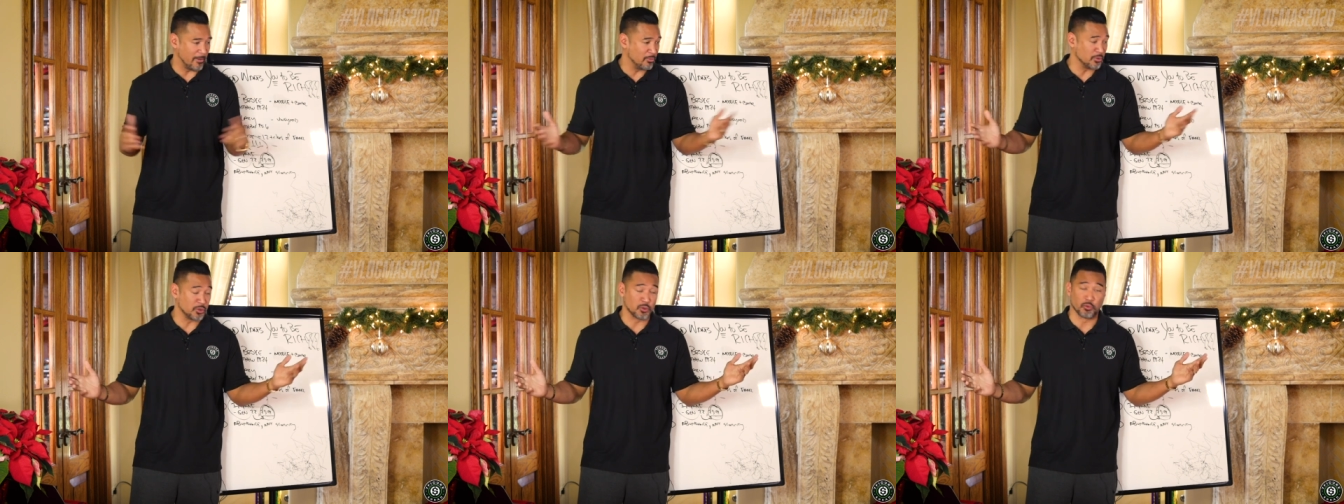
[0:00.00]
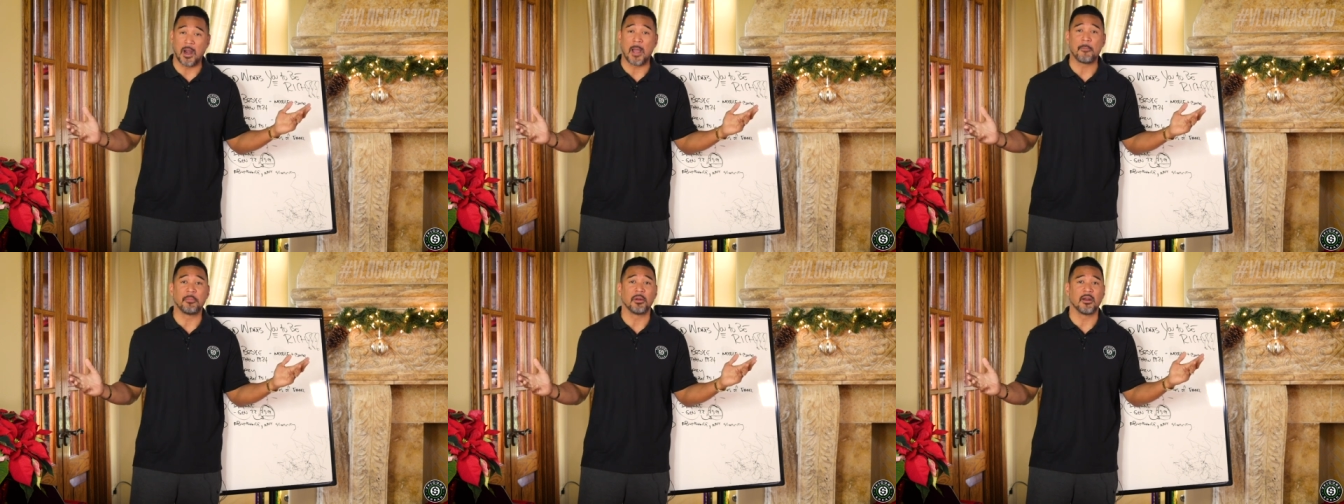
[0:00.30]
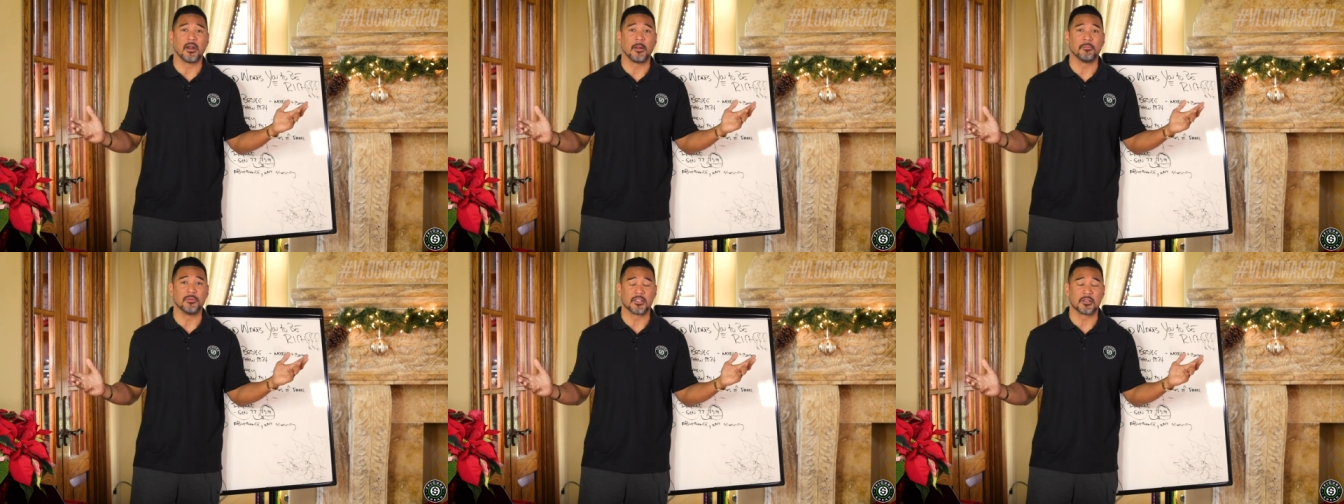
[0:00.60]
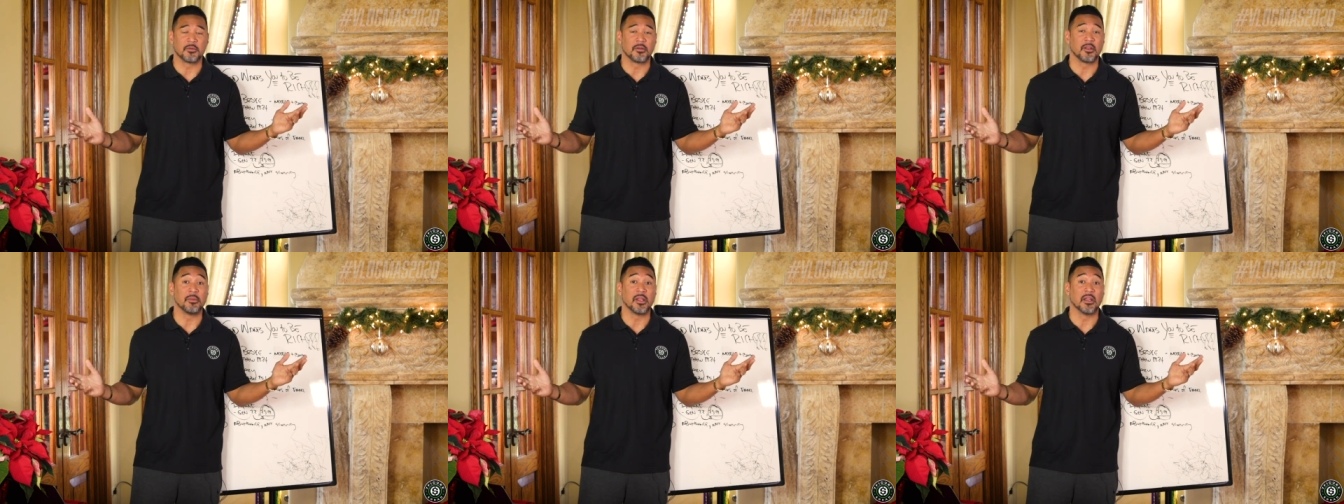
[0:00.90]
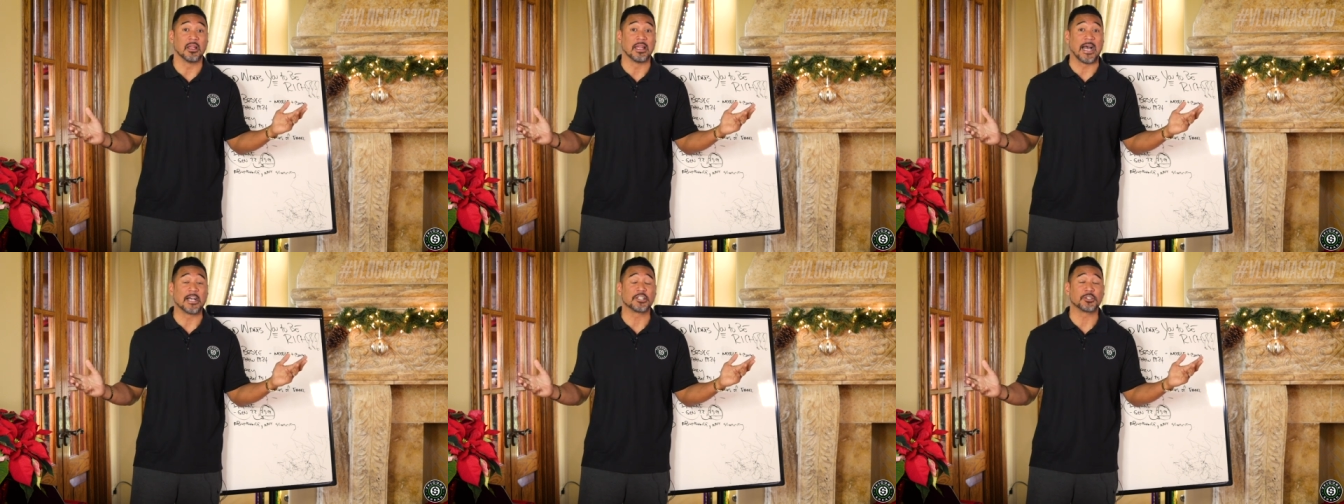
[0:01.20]
I was wrapping it up. This is going
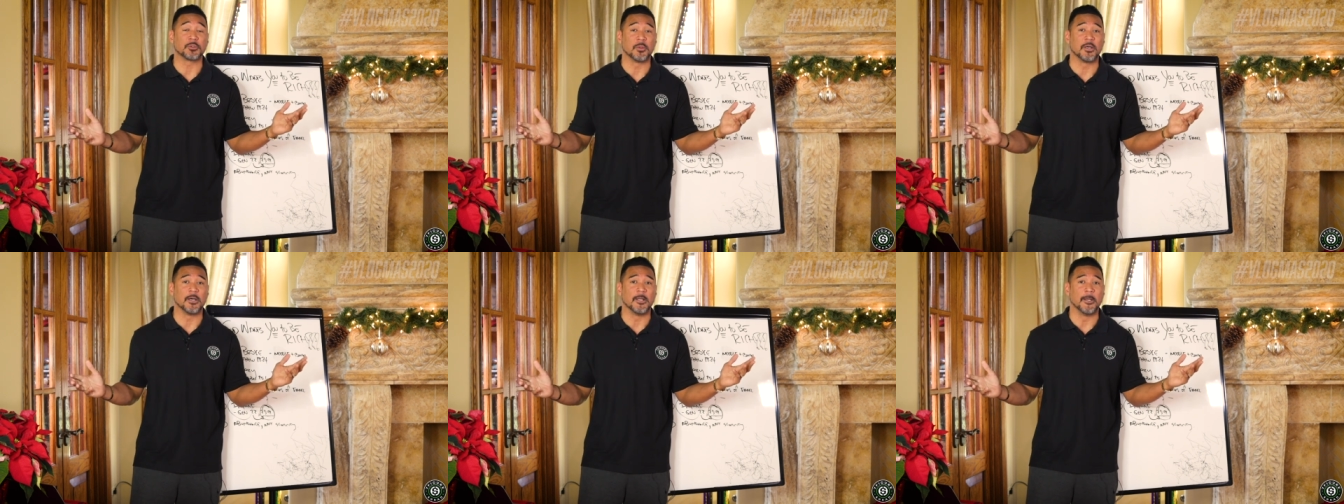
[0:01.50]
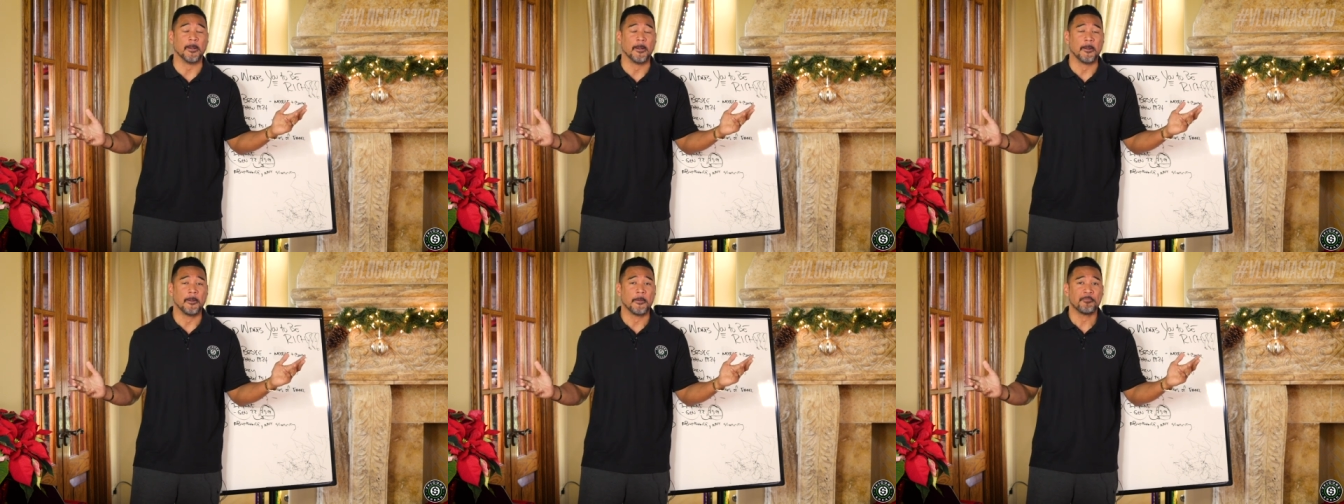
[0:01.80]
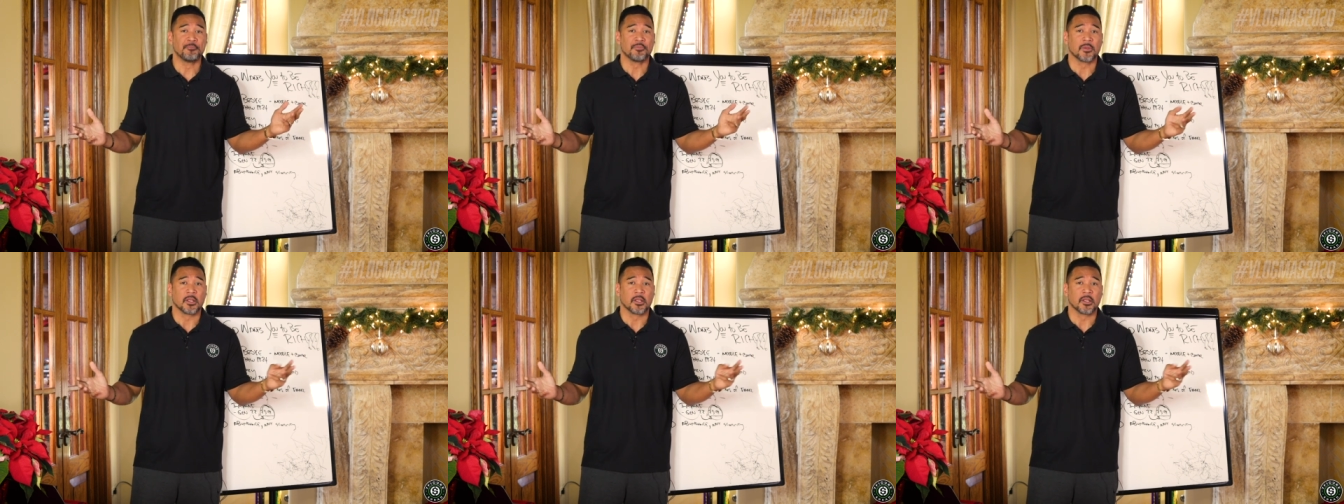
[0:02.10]
to be the last one